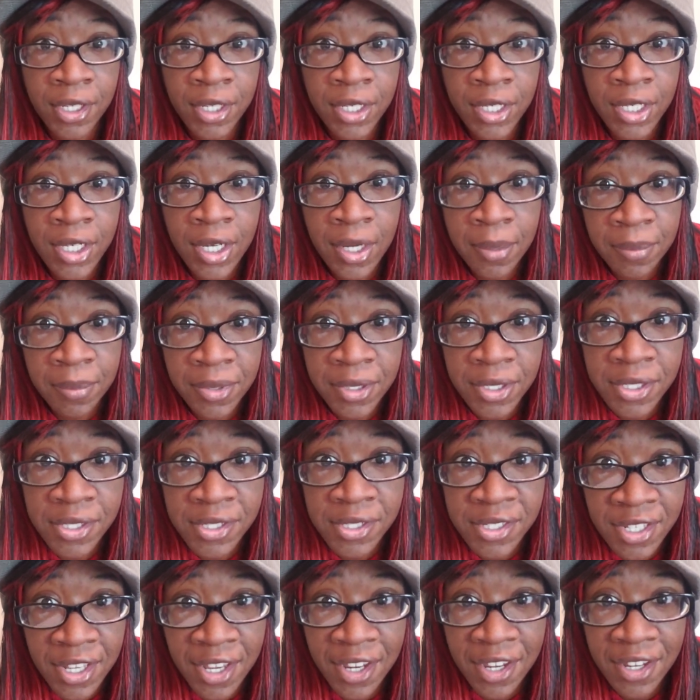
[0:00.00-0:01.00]

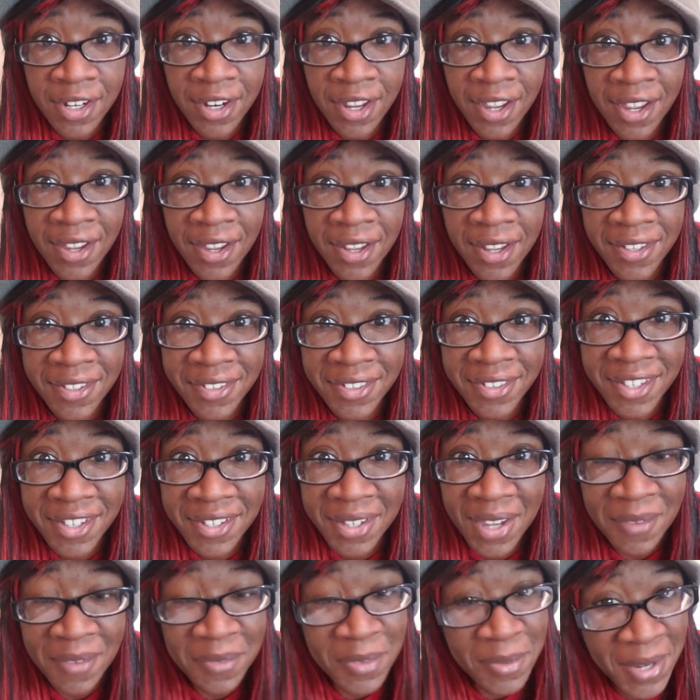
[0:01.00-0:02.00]
numbers that I
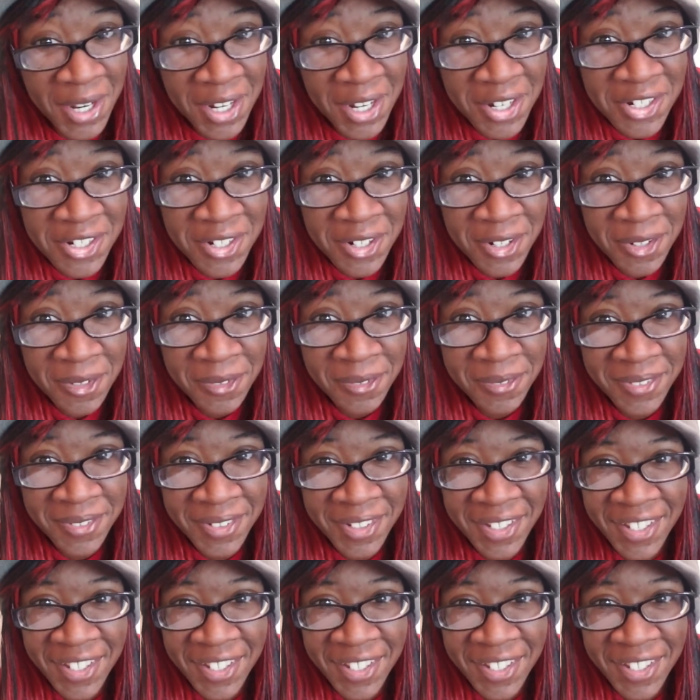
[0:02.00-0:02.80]
think everybody should know.